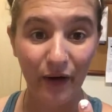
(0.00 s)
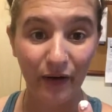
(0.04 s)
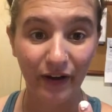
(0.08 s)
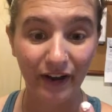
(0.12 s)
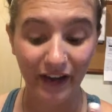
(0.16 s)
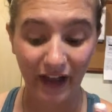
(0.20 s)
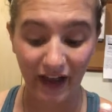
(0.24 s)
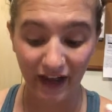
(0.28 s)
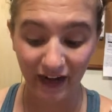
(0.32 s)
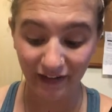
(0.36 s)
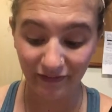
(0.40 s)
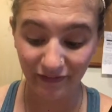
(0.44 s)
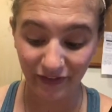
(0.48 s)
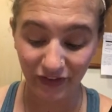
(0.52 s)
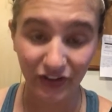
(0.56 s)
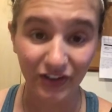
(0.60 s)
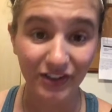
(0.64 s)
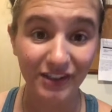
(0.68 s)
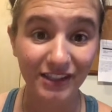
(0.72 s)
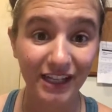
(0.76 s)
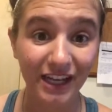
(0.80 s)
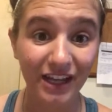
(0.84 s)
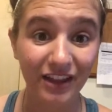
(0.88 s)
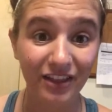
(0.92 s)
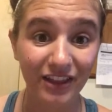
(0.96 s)
it kind of
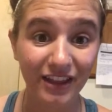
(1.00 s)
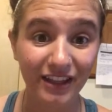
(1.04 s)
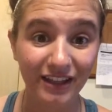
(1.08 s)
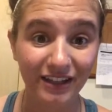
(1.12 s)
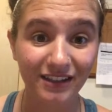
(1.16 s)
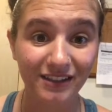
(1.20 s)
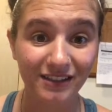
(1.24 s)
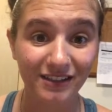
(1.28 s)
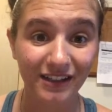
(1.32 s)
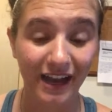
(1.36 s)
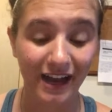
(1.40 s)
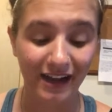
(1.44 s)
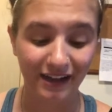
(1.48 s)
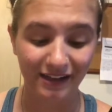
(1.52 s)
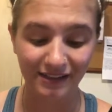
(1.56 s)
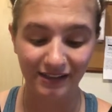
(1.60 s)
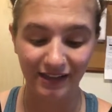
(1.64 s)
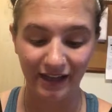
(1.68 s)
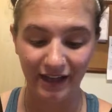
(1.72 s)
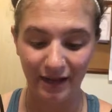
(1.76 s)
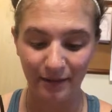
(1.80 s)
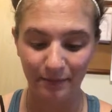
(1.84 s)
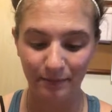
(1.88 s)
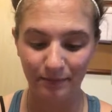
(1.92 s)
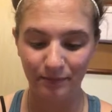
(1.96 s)
feels like the exact
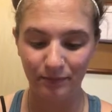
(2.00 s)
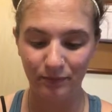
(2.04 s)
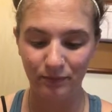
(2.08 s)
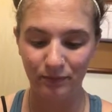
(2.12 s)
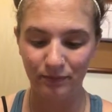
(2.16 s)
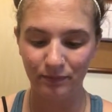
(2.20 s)
same.